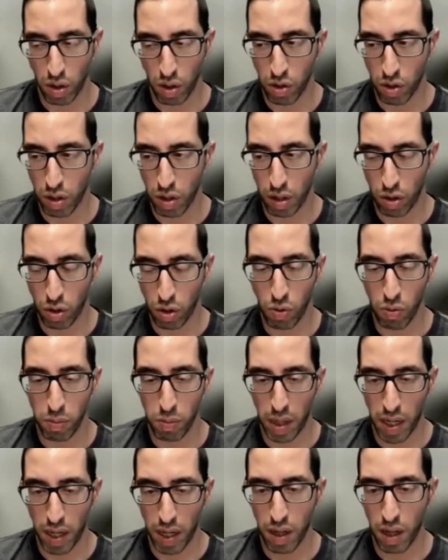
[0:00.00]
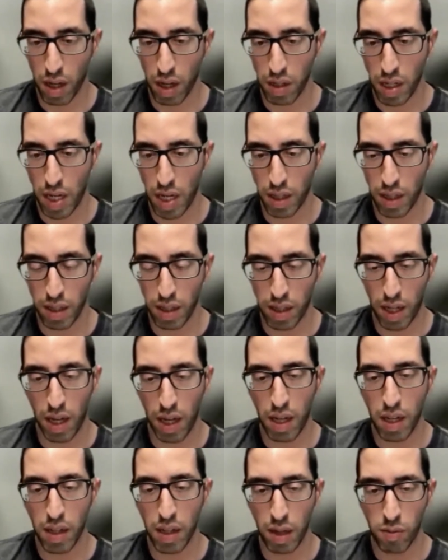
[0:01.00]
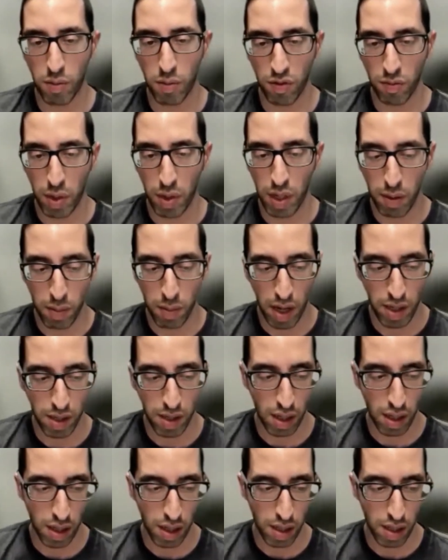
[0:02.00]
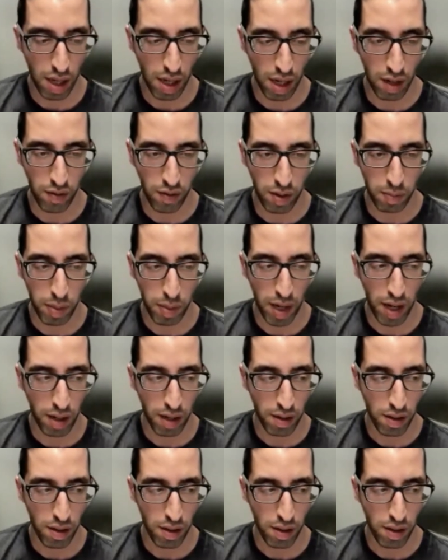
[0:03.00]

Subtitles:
that you make day to day in terms of minimizing this kind of impact?